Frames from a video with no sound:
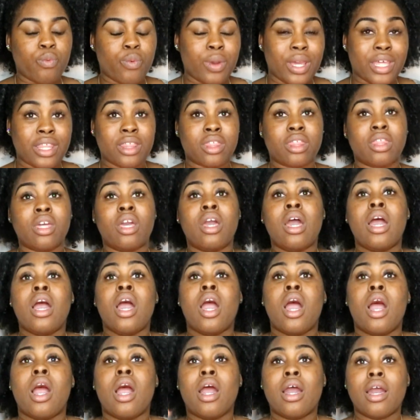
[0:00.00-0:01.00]
with
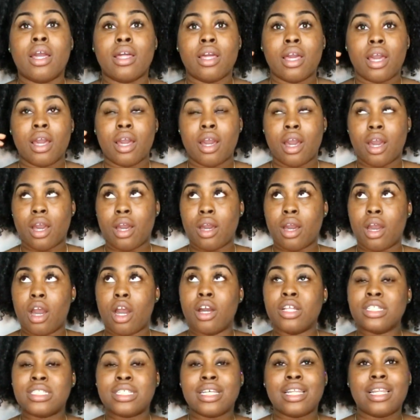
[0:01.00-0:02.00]

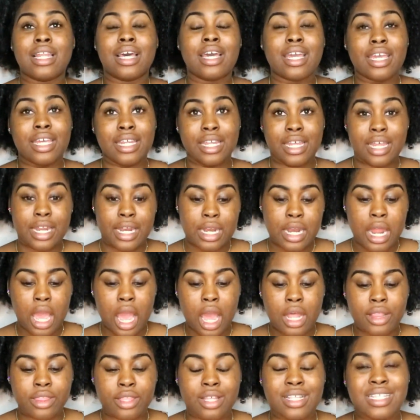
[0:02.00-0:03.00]
underlining
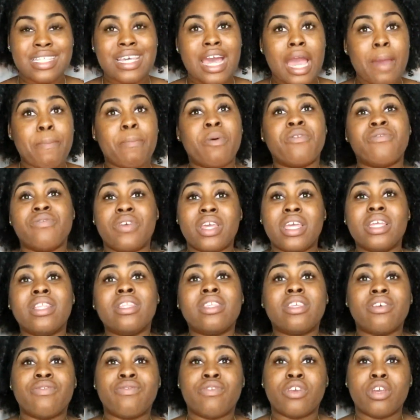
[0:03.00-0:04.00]
the type of
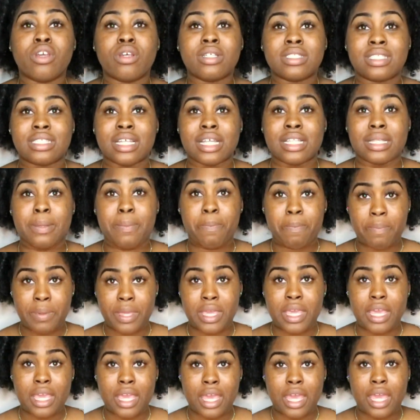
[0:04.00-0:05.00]
interviews that
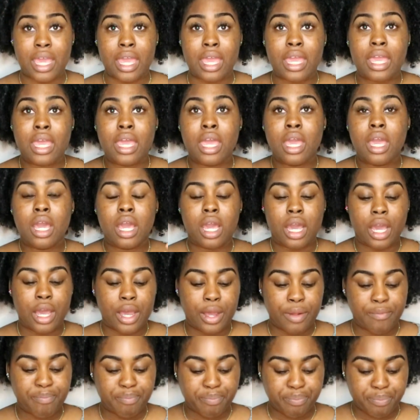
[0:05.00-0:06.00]
the
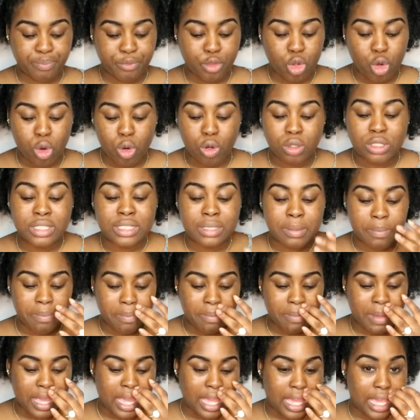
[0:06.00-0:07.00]
PA course
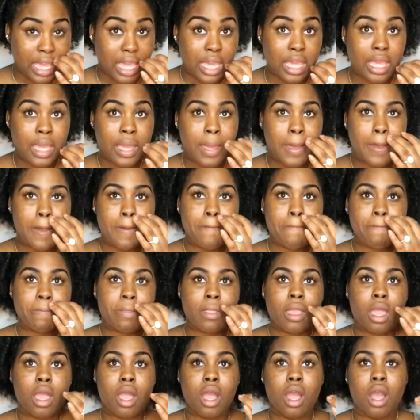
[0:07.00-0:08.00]
may
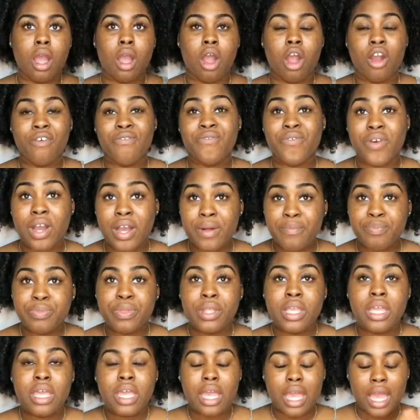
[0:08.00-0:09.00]
offer.
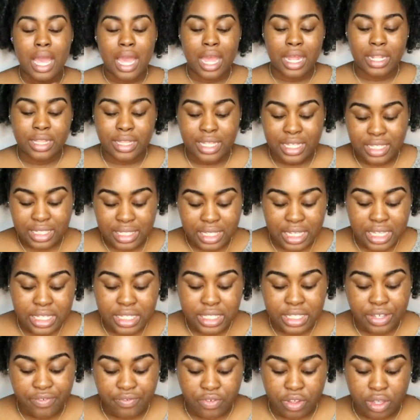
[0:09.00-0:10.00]
And these
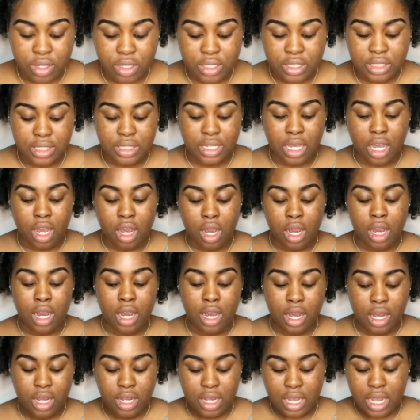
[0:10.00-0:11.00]
interviews
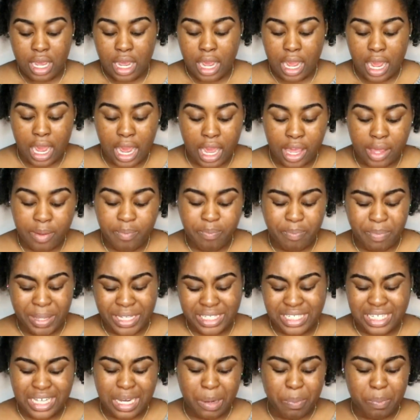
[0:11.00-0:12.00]
are, I
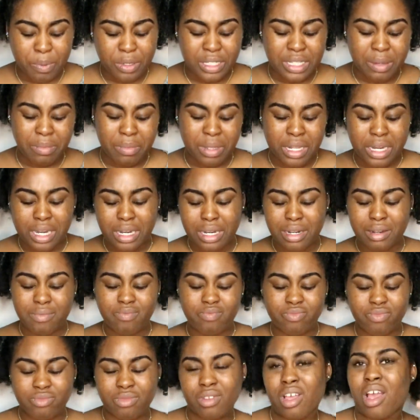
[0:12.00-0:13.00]
basically put them in
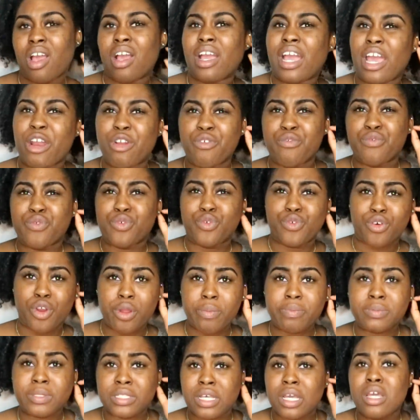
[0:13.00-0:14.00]
kind of
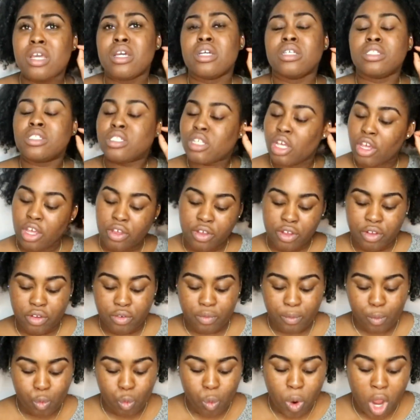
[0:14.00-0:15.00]
groups. So
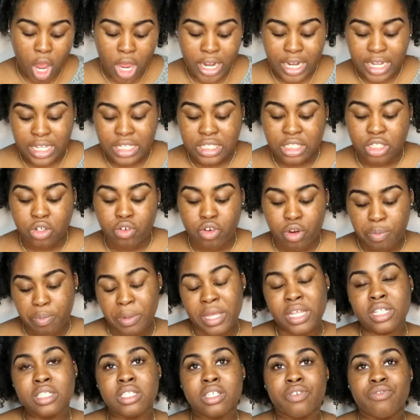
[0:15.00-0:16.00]
one is group
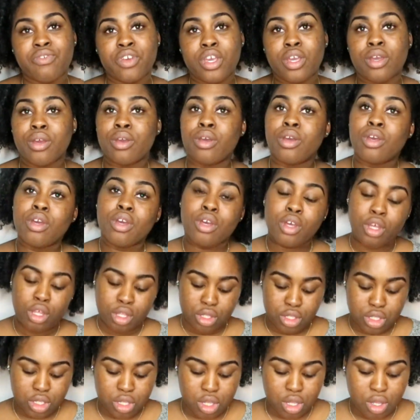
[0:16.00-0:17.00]
interview,
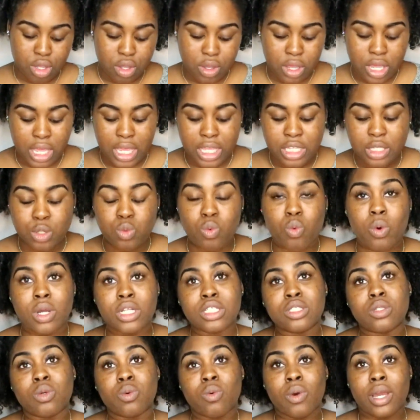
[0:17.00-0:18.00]
two is
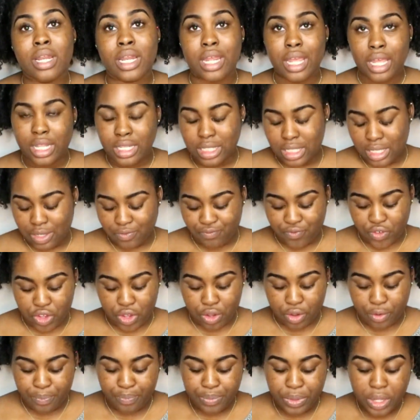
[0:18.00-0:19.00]
one-to-one
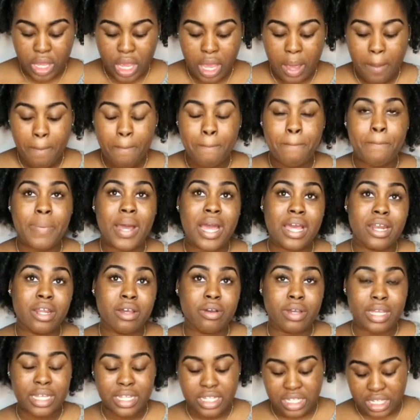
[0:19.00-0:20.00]
interview,
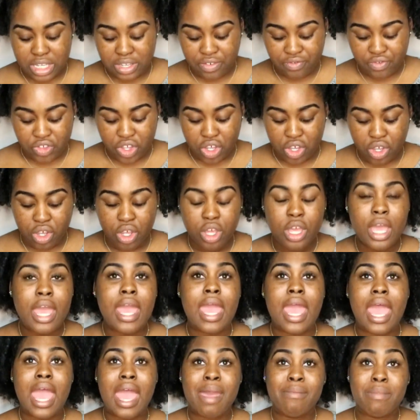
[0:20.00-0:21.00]
panel interview,
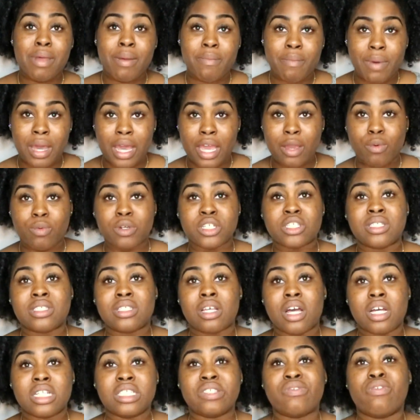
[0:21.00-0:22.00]
MMI, which
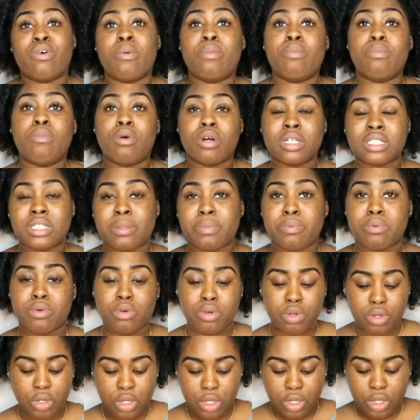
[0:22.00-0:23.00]
stands for
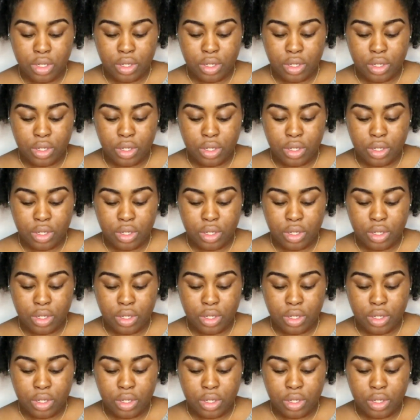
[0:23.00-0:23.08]
multiple